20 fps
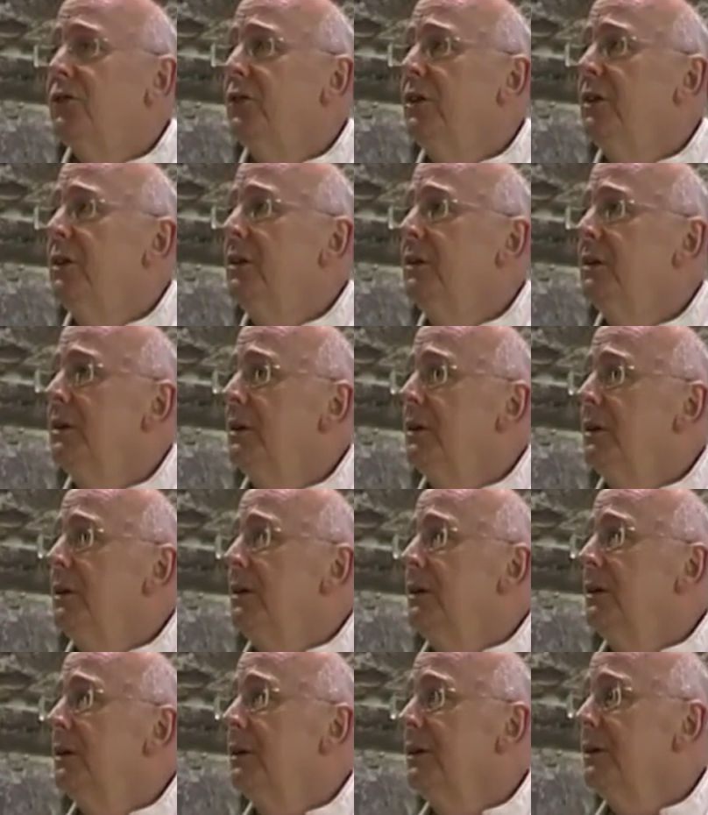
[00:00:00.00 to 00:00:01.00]
to see
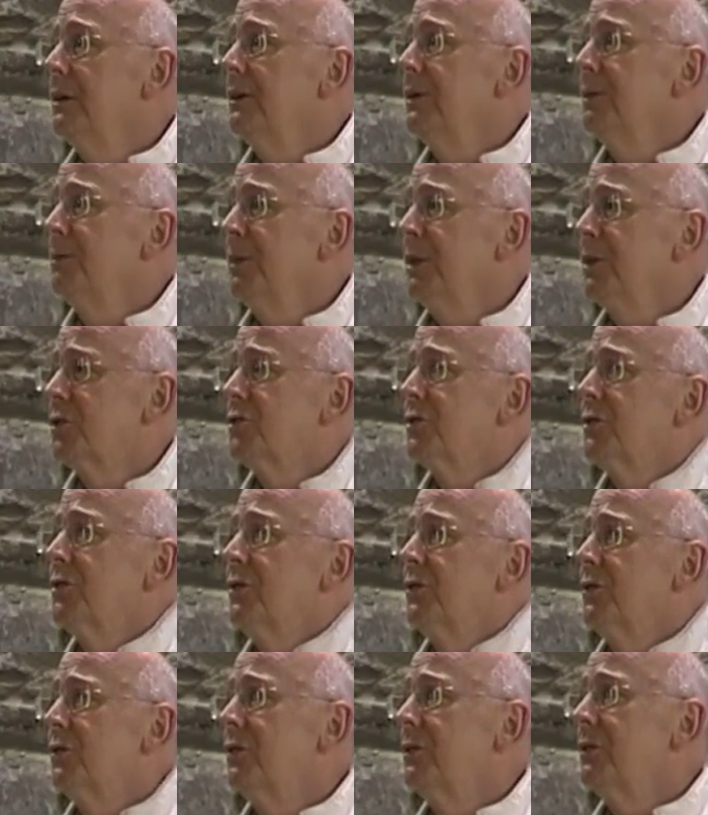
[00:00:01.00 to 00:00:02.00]
the
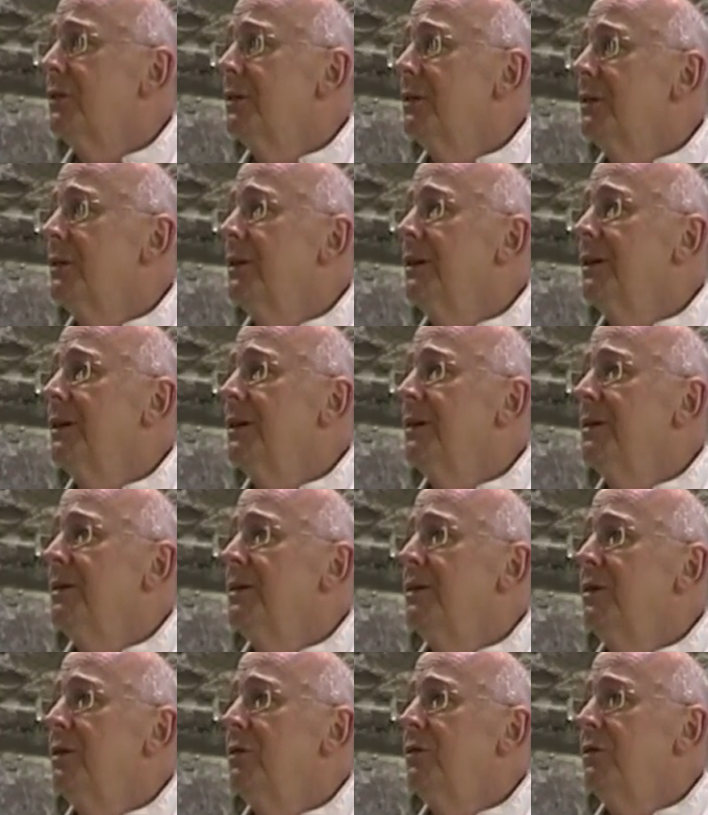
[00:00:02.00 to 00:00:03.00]
pictures
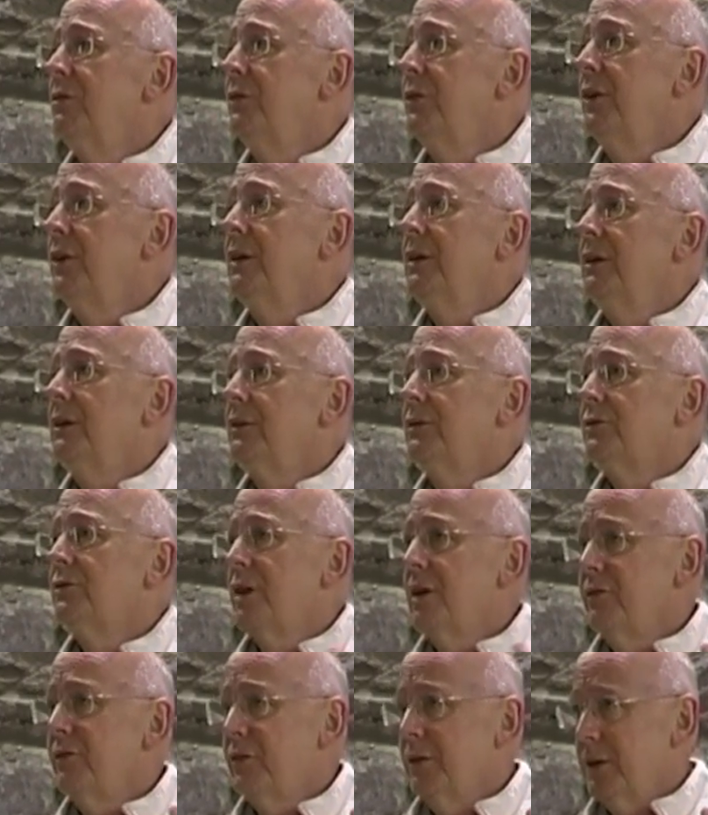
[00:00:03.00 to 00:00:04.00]
of very
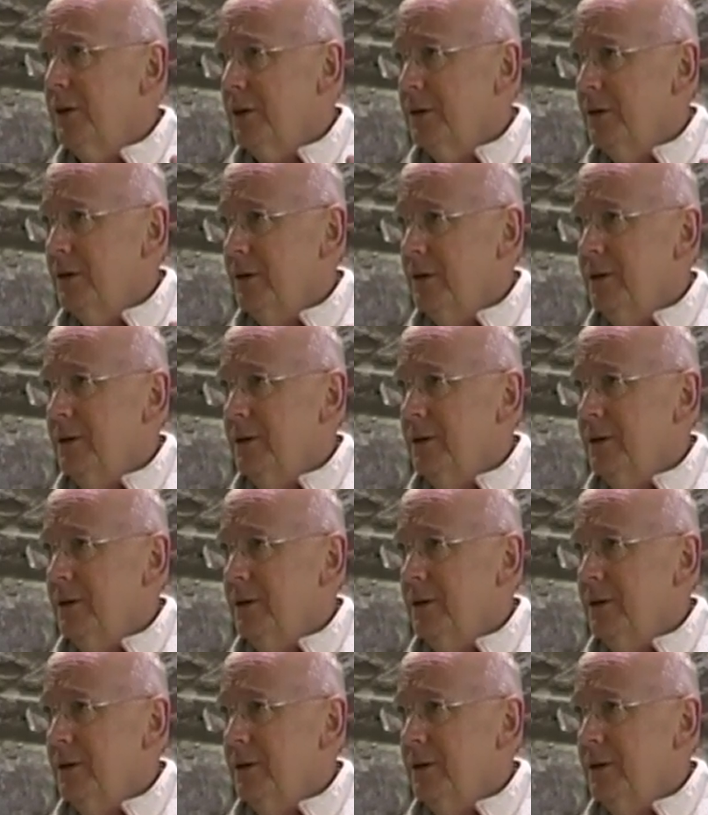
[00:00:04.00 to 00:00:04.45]
graphic